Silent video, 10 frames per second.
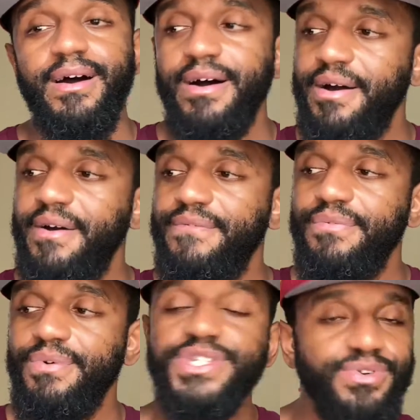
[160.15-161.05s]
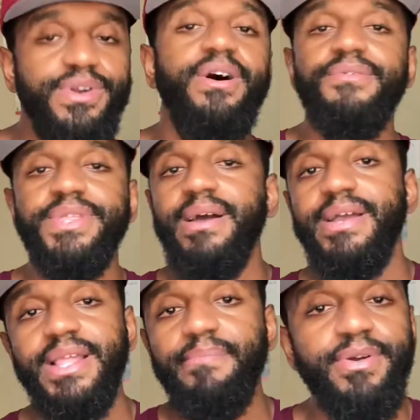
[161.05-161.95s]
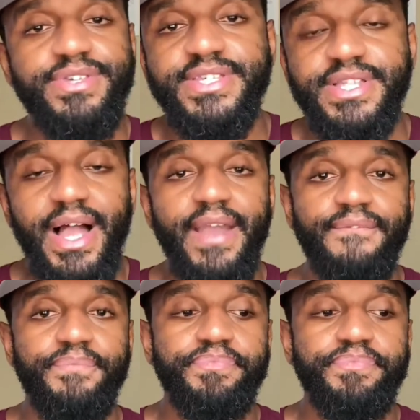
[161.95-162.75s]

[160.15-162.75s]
of what's going on with that in that person's life.